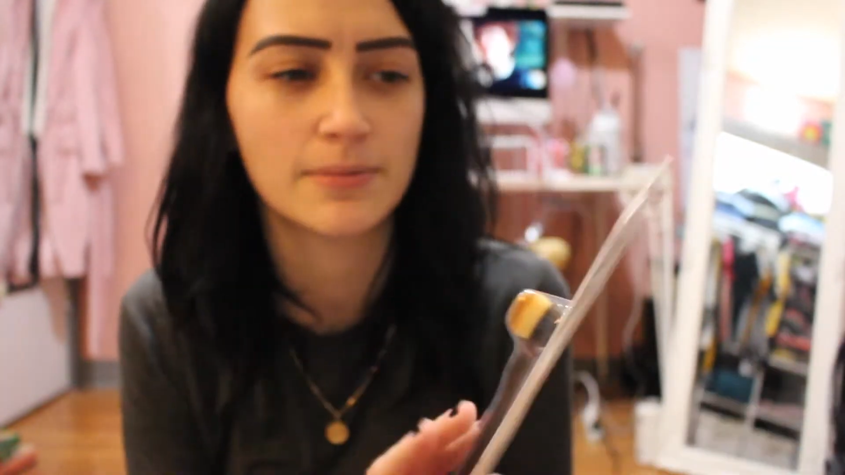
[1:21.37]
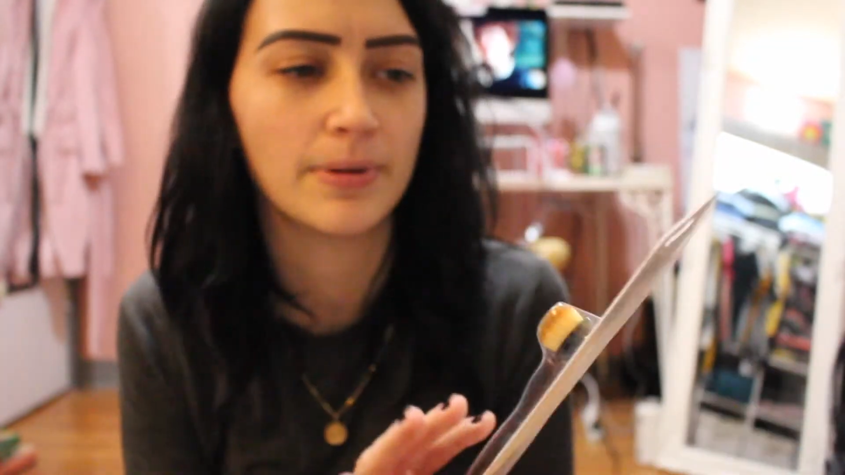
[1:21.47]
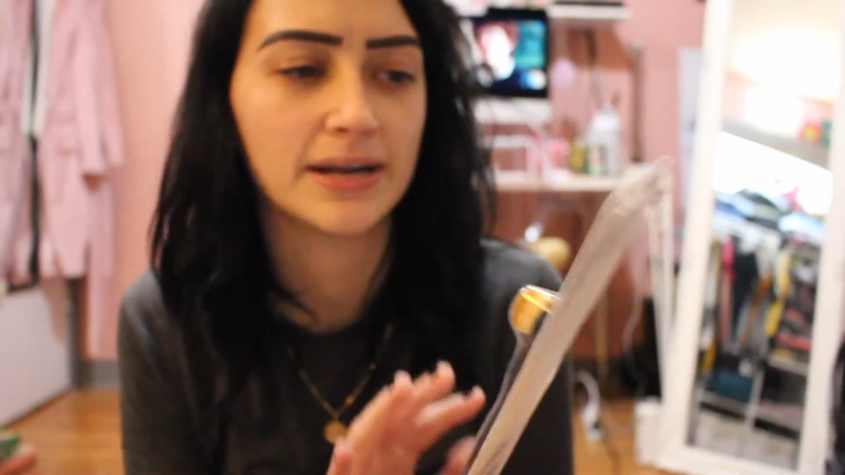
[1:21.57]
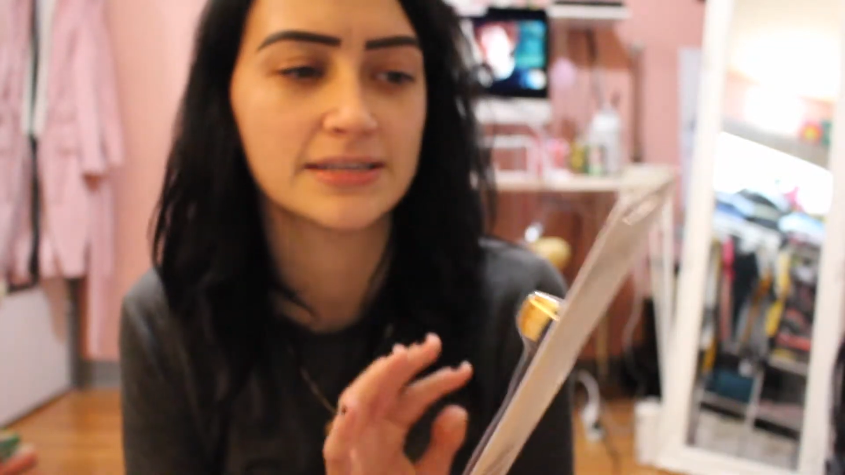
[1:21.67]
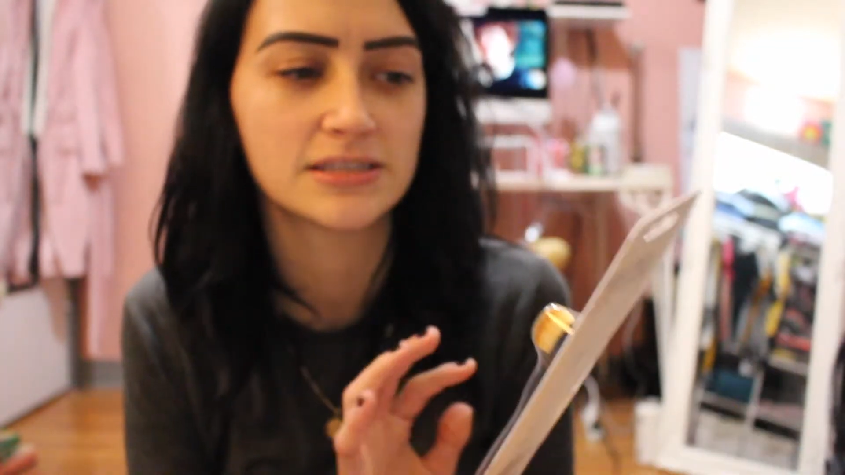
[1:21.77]

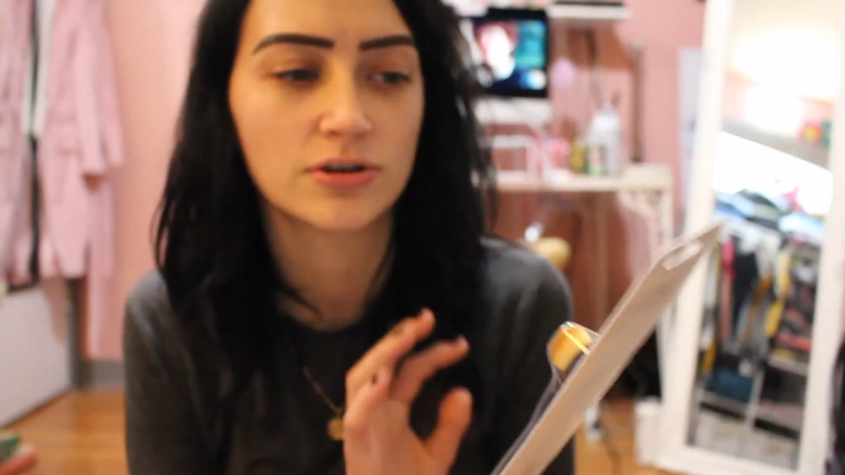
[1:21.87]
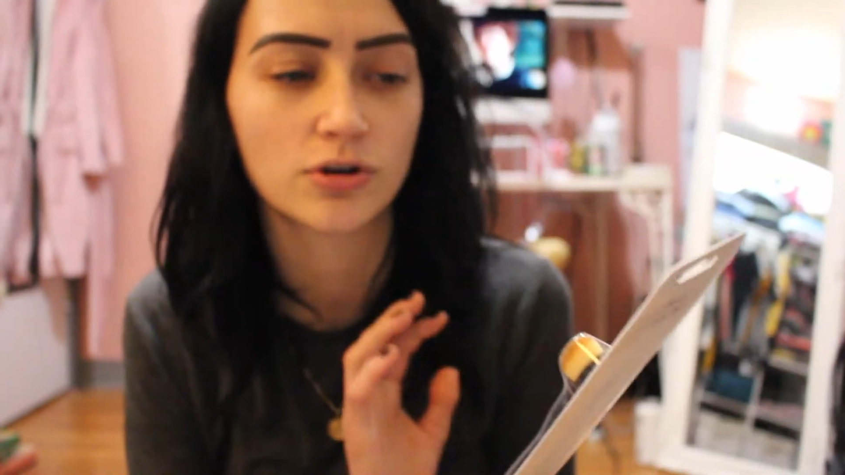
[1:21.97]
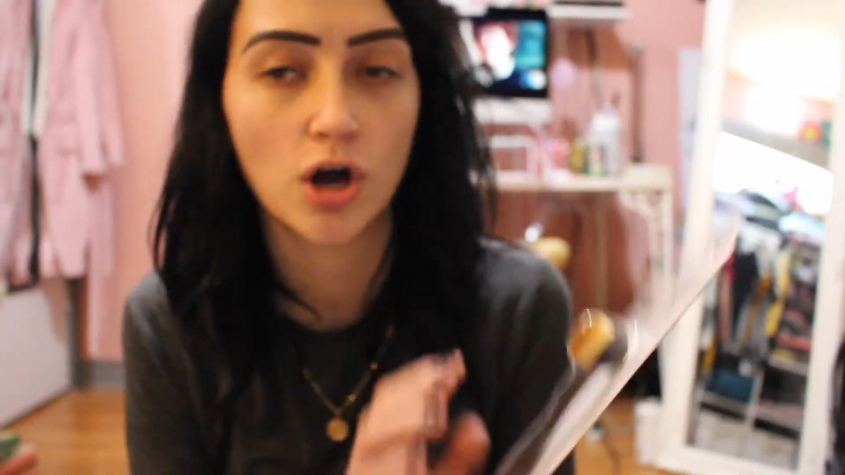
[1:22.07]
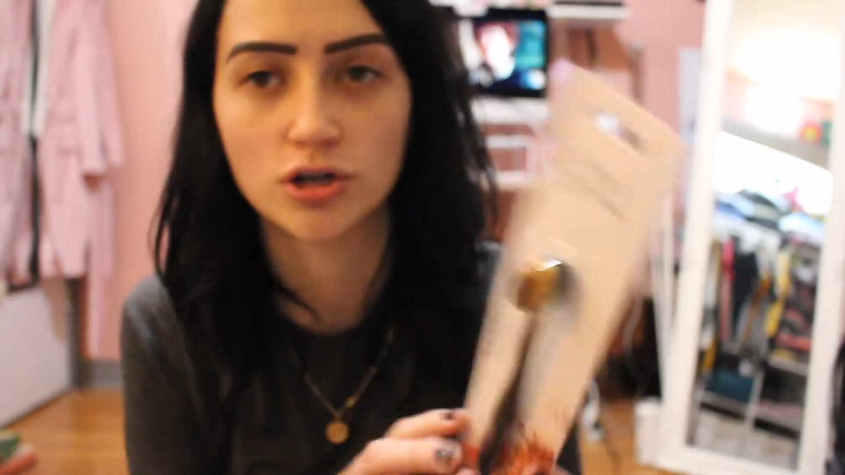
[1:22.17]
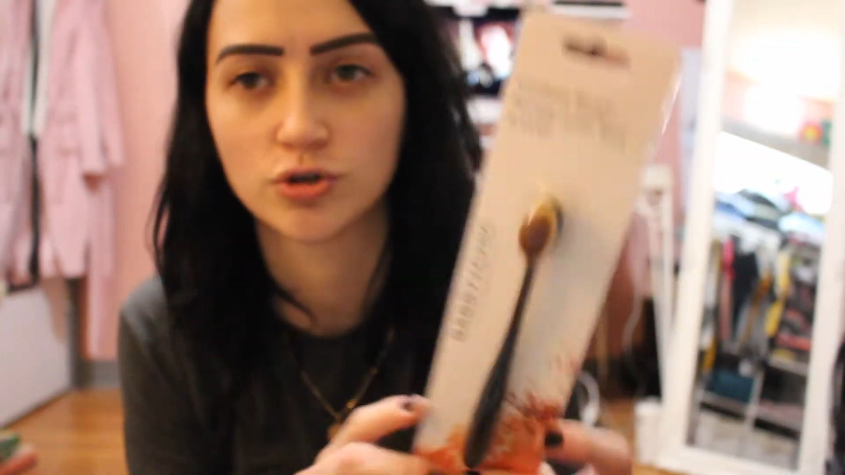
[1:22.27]
but it's their
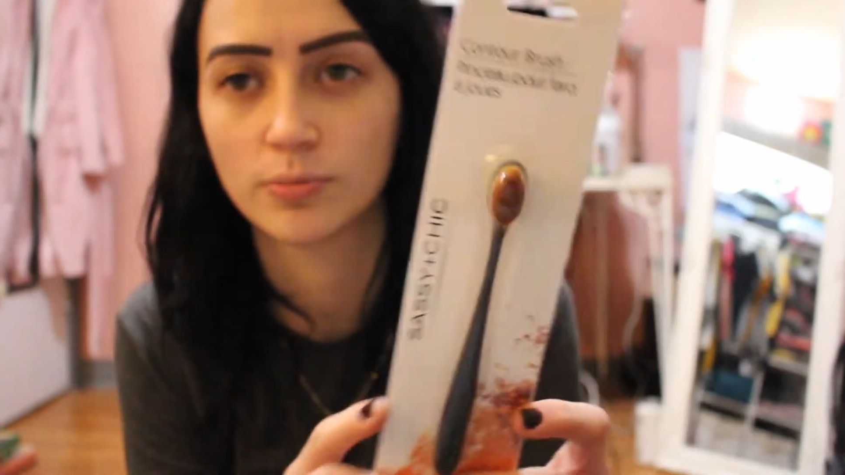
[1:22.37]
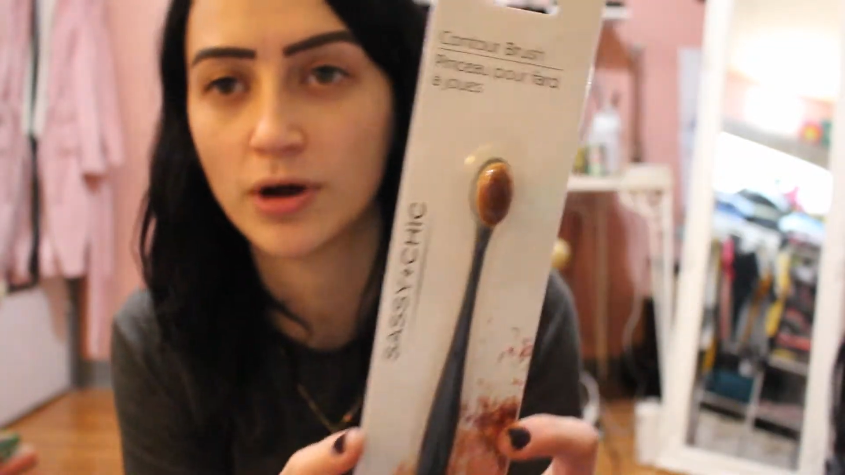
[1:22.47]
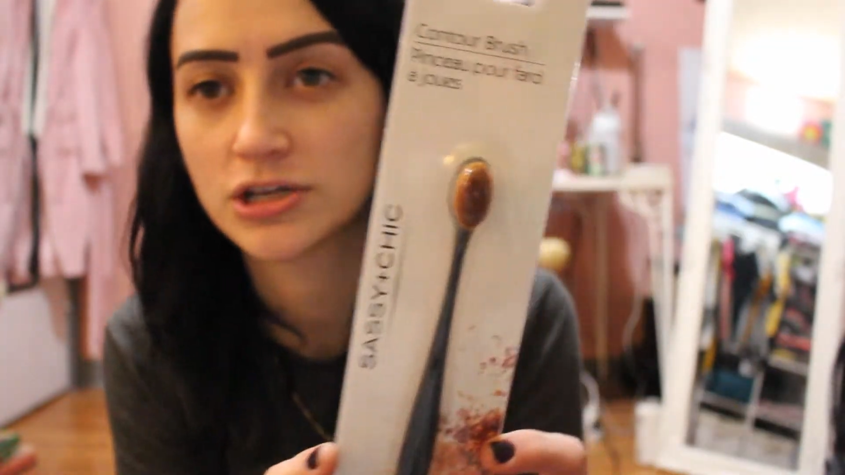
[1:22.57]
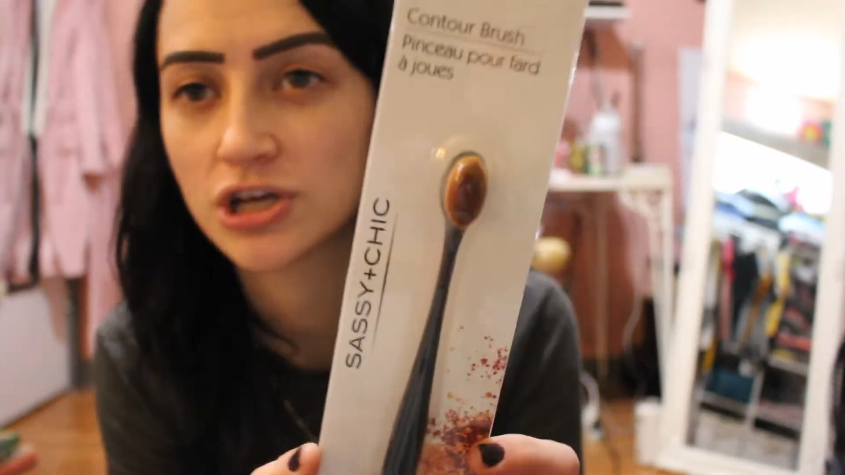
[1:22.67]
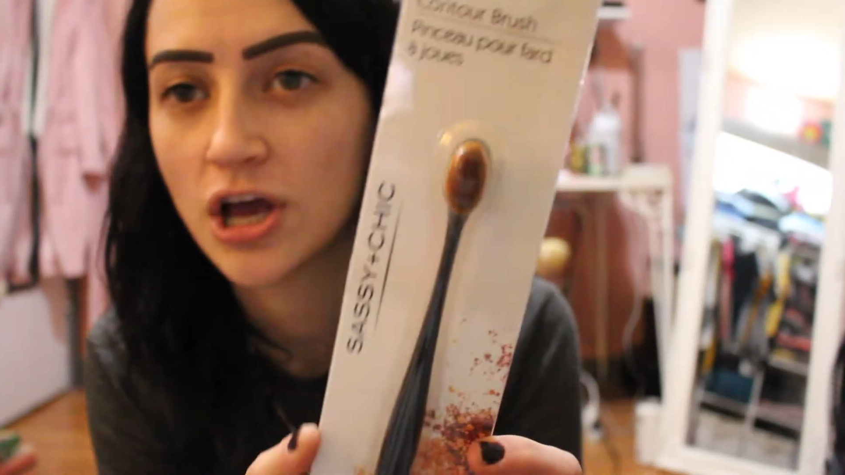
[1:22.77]
contour
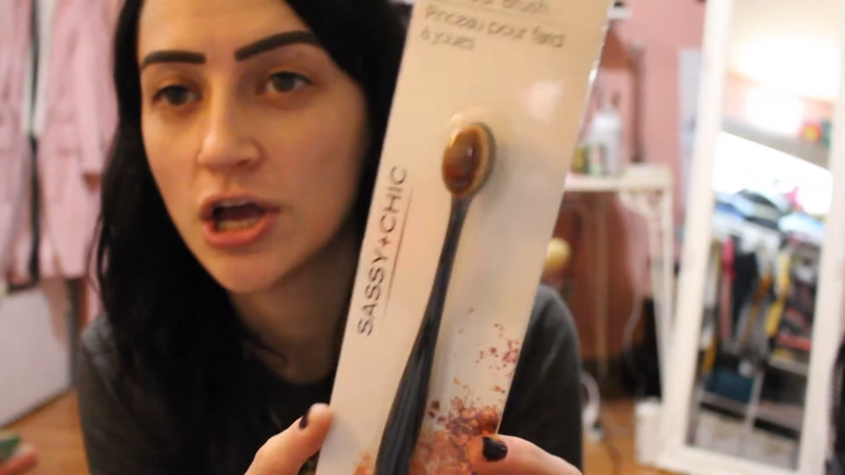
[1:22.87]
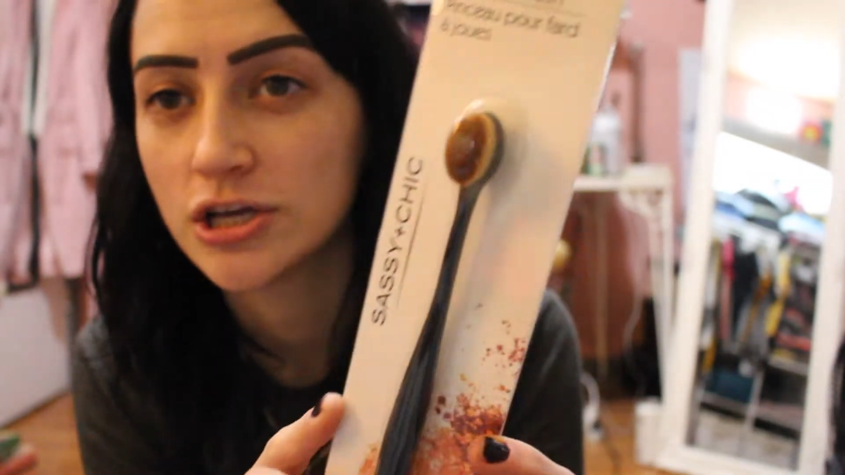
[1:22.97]
brush.